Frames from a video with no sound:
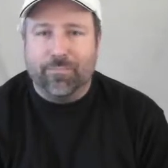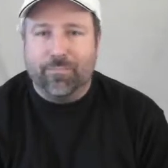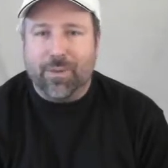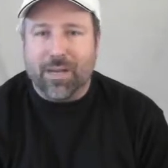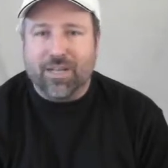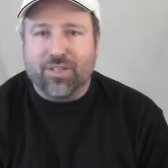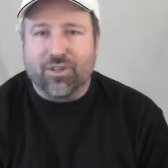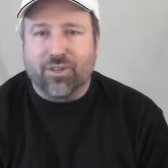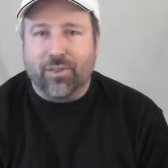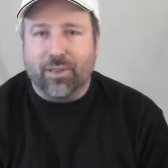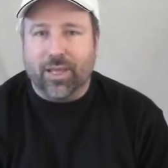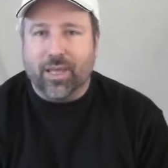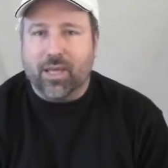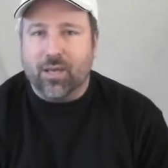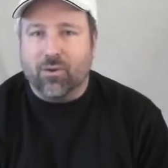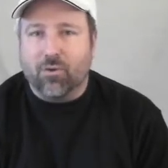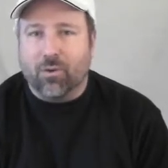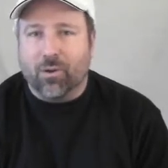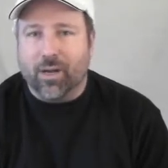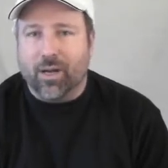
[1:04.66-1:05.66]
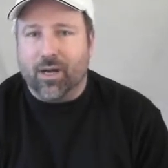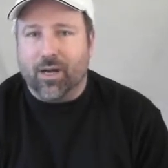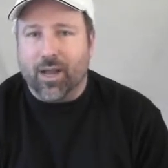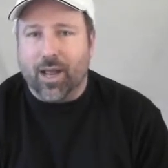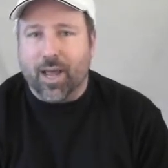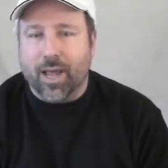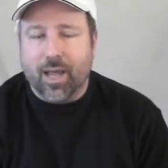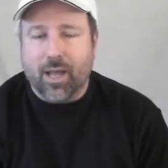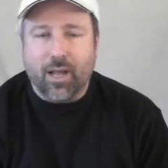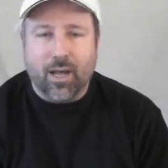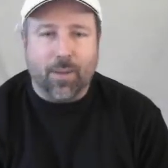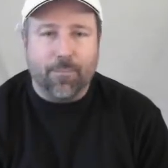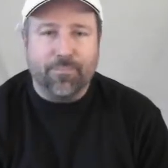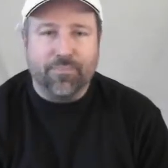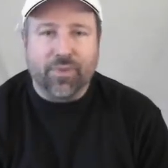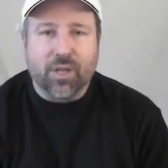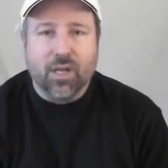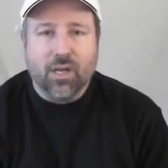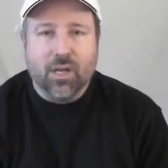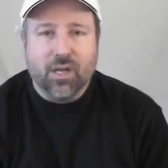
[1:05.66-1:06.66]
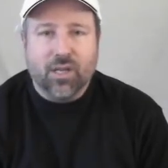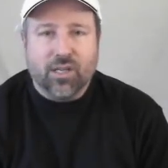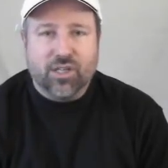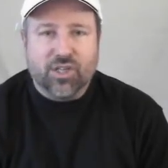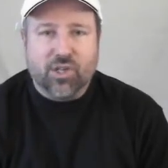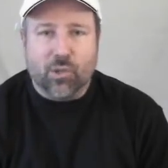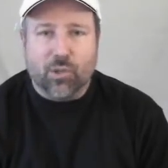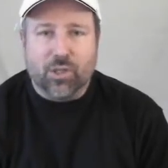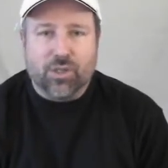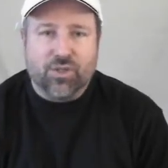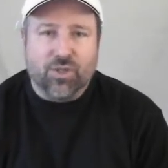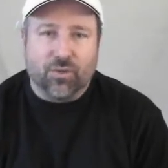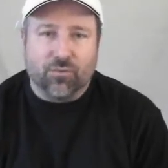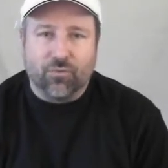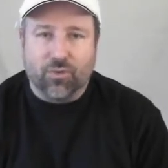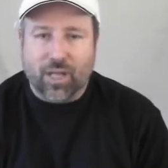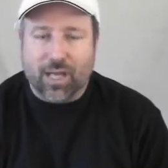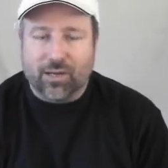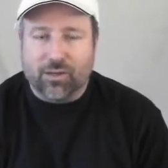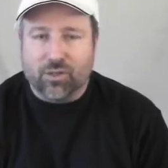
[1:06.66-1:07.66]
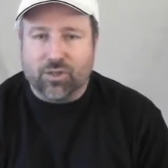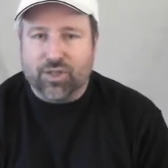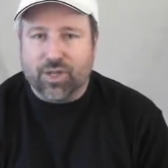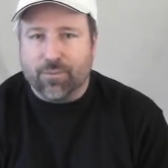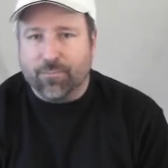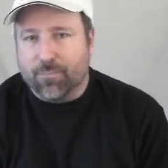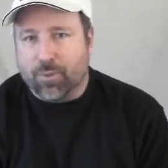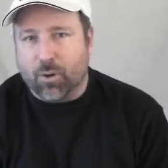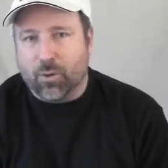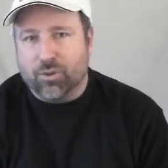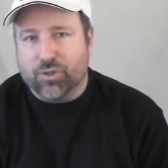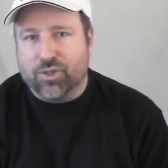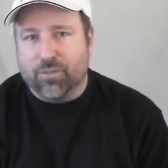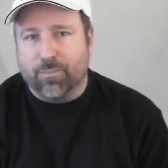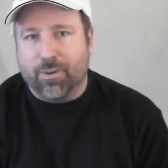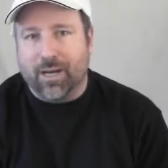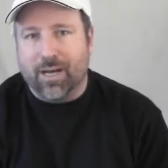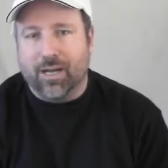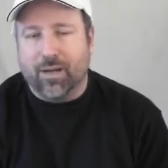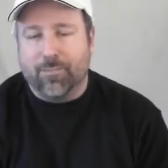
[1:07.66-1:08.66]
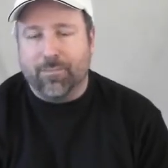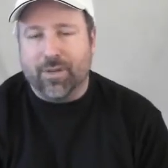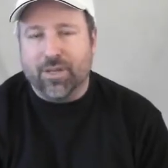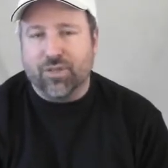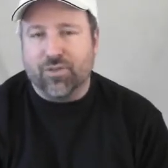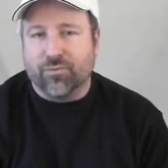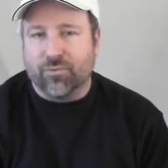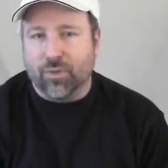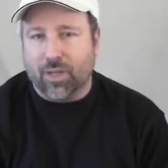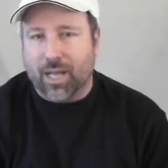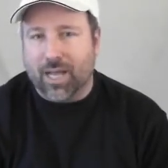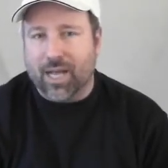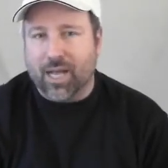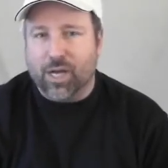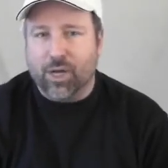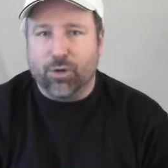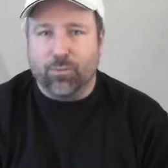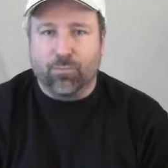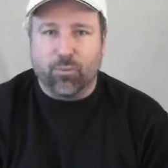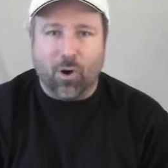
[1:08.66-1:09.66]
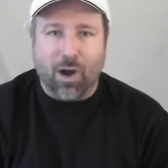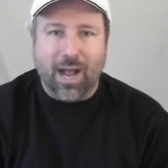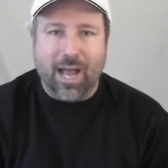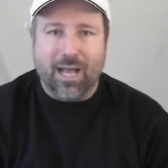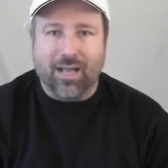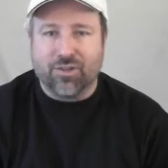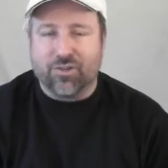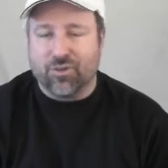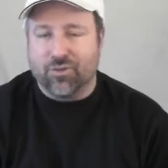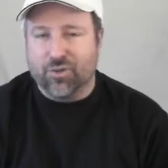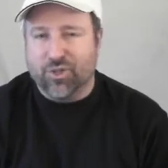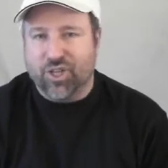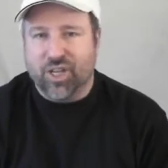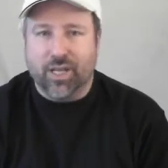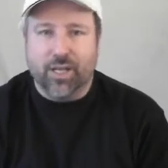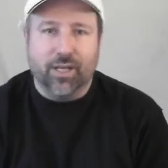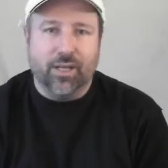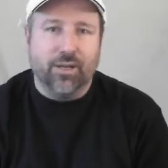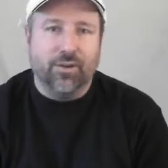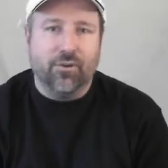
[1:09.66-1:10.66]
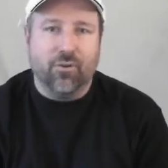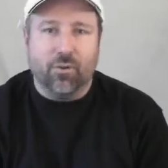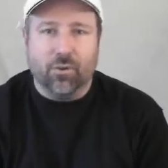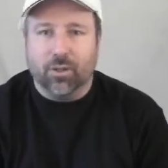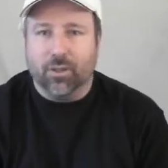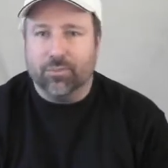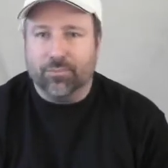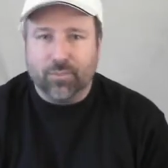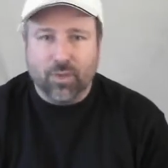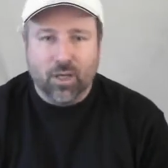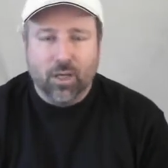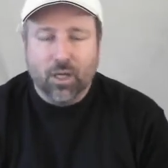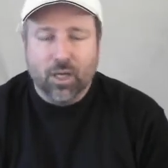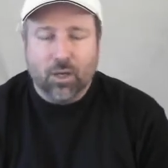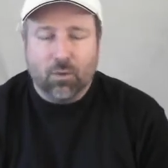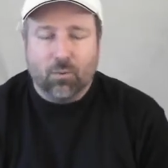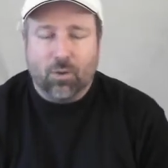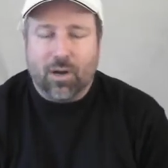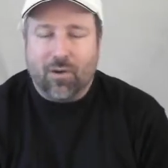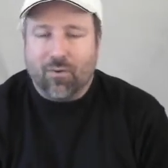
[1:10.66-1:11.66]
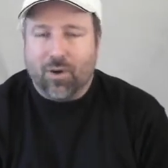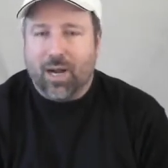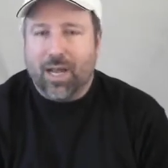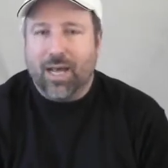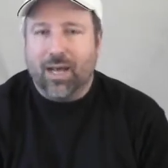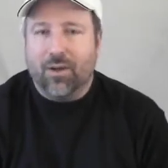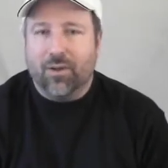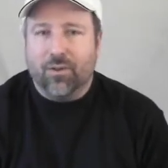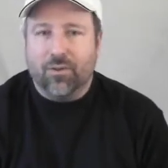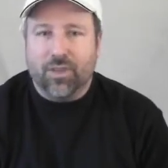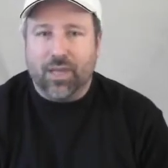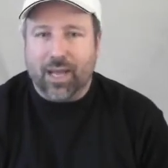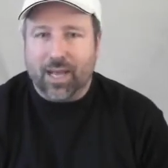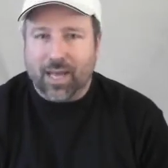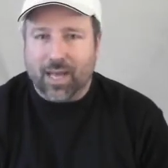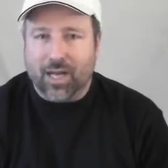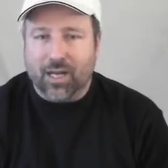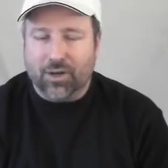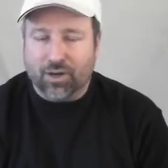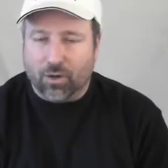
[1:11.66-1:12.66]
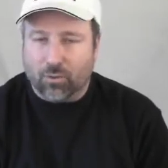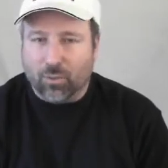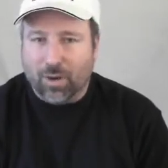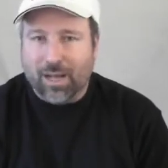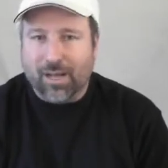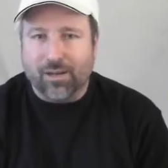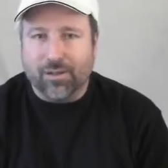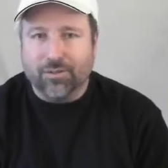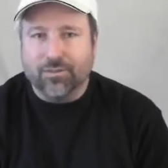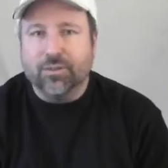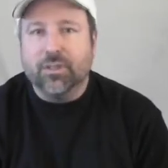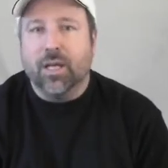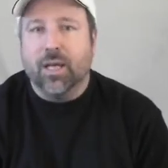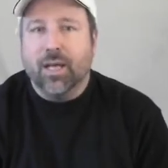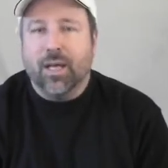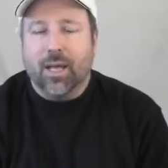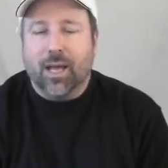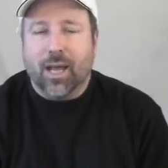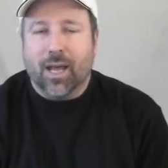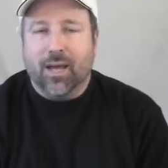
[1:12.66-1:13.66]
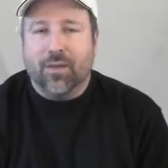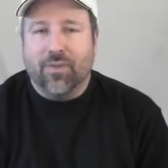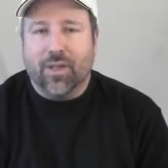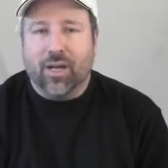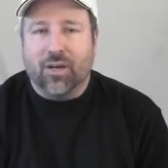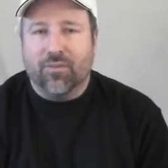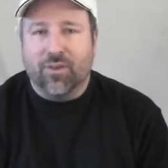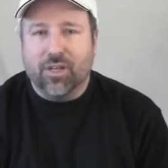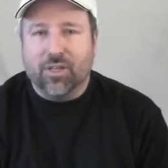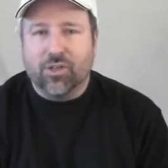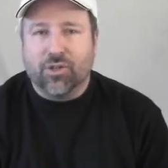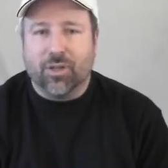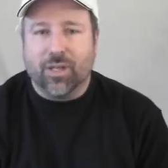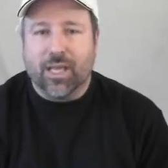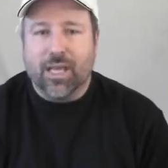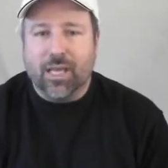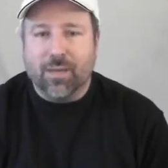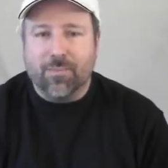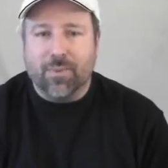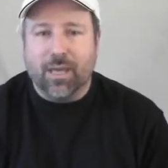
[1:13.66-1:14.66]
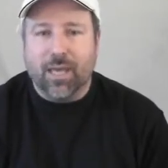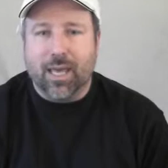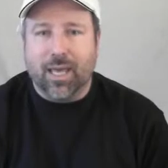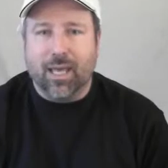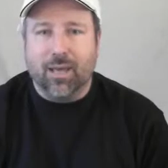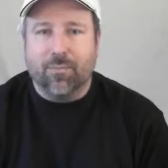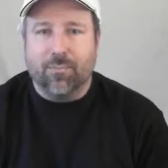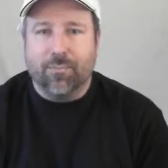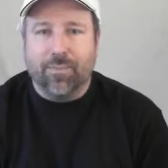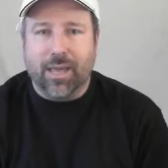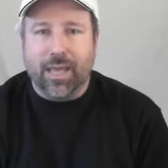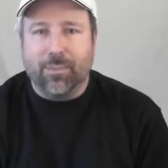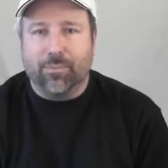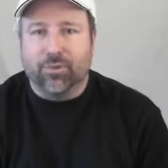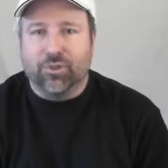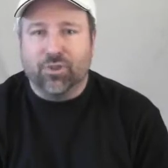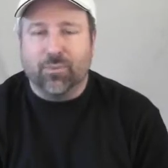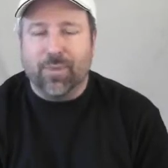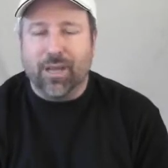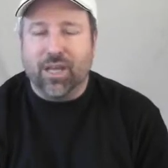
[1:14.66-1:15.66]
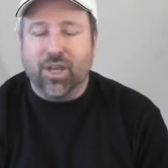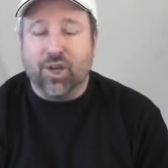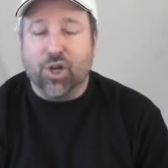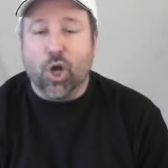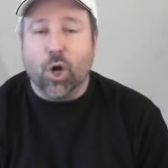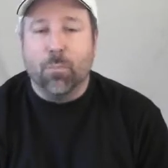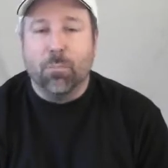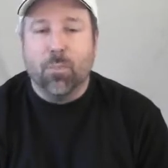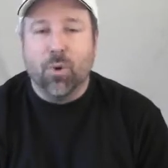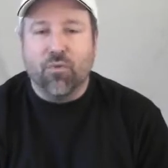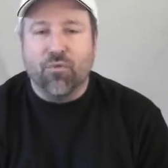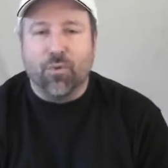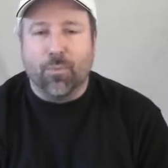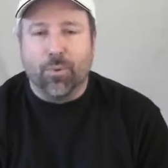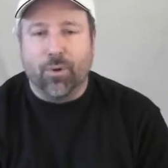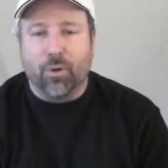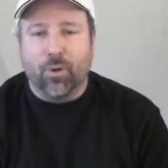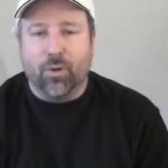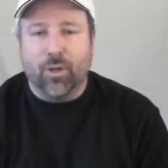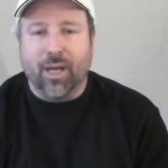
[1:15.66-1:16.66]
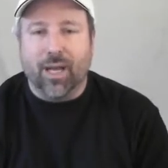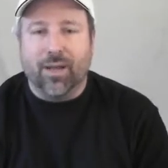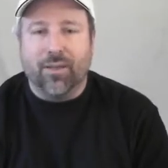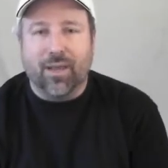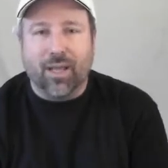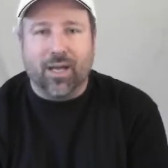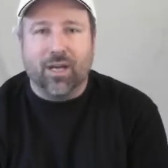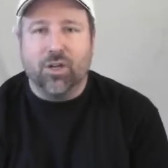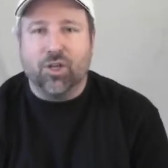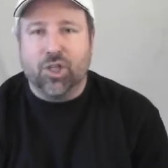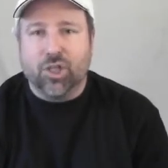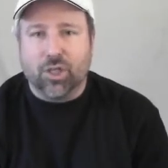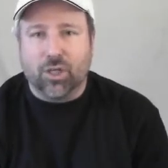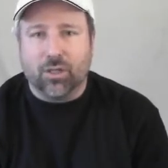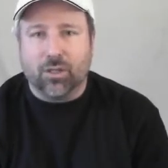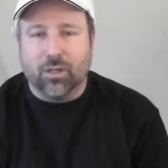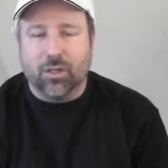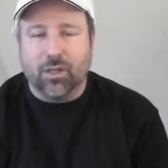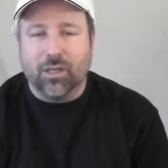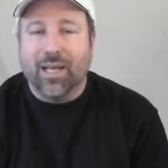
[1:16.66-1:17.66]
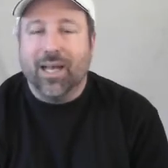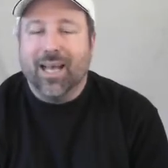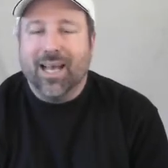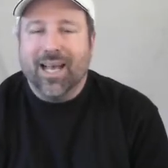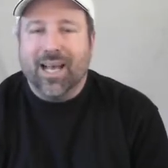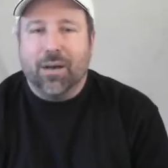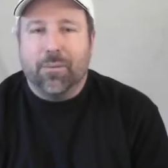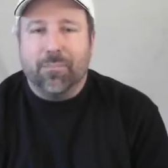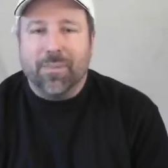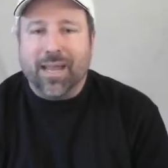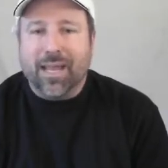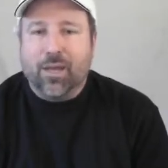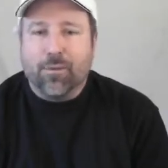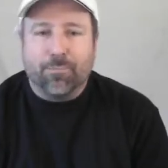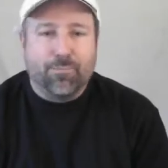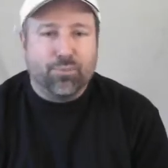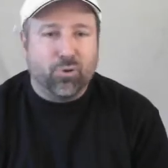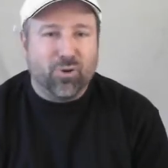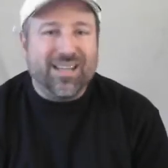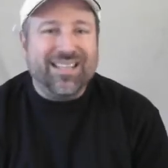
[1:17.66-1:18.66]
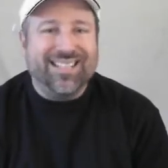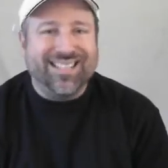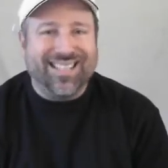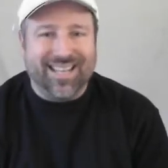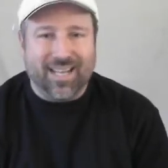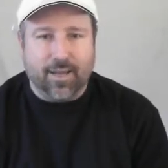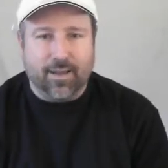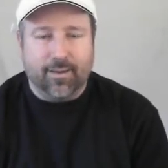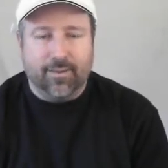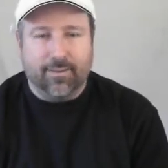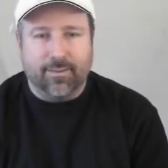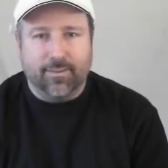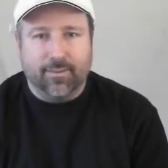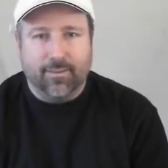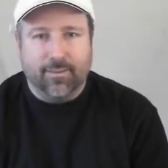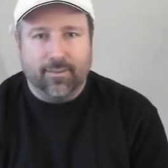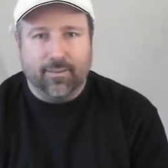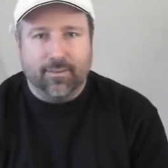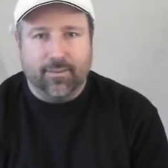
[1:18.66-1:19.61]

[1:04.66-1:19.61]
basically he created a series of letters imposed upon a piece of lead or brass or tin or whatever they had around, and then eventually he be able to make it movable, and then in turn make printing